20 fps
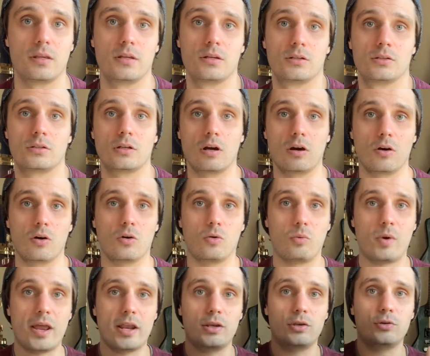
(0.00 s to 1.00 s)
So
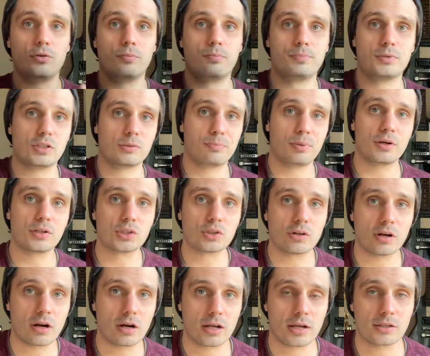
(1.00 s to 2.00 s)
when you just put a
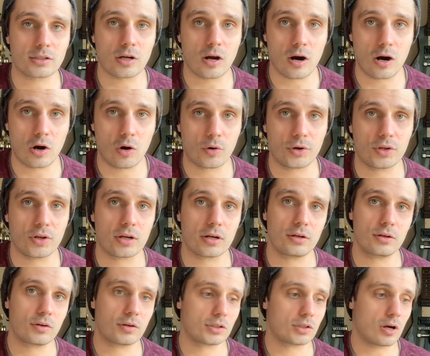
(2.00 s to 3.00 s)
string on a guitar or you get a
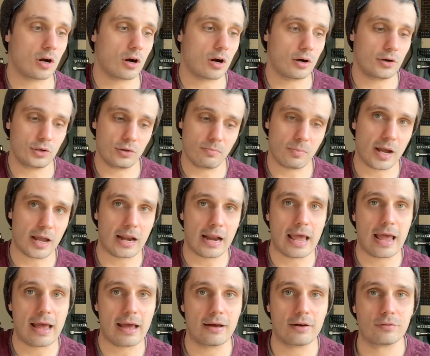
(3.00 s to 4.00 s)
new guitar, you might
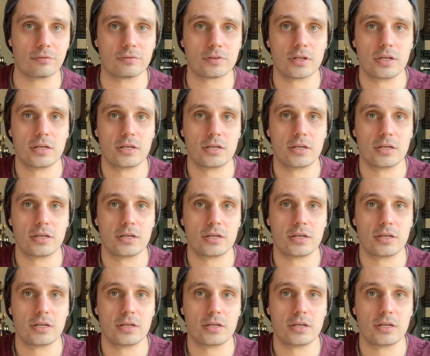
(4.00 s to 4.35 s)
have